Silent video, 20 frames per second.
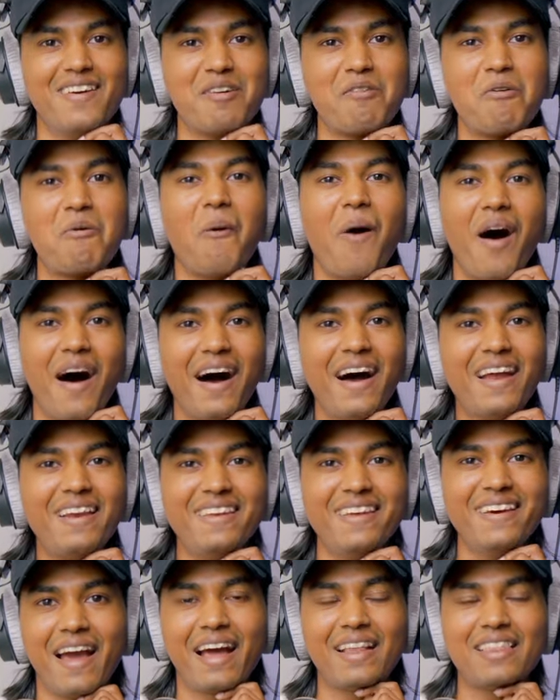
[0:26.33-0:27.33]
What?
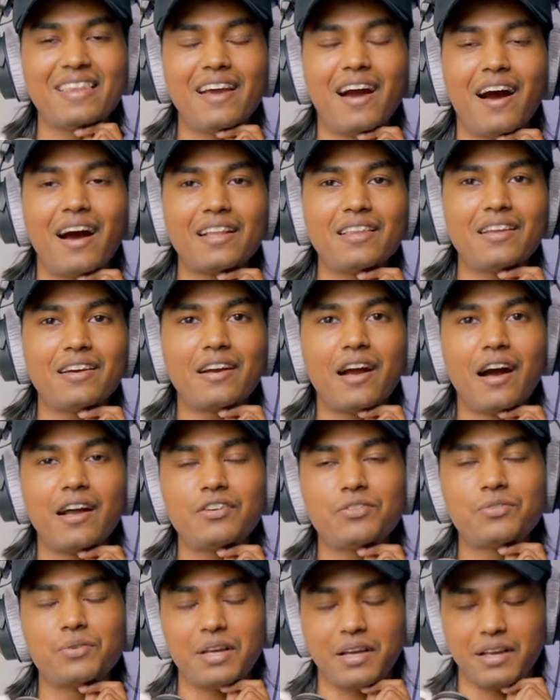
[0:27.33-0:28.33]
And the other
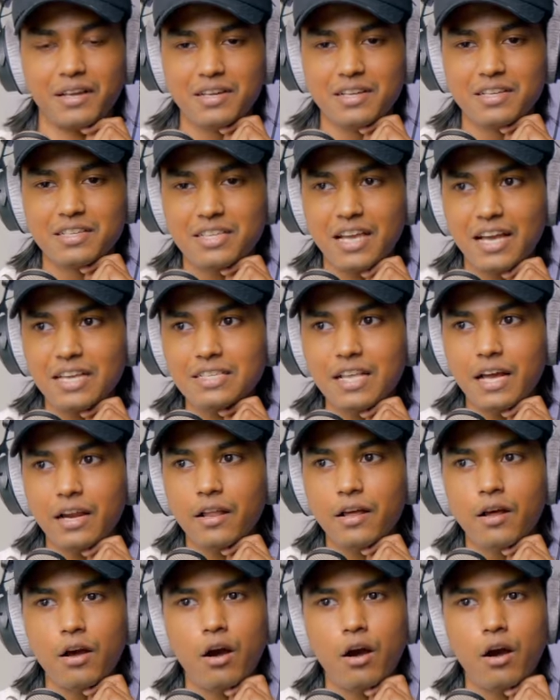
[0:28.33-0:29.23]
country says that,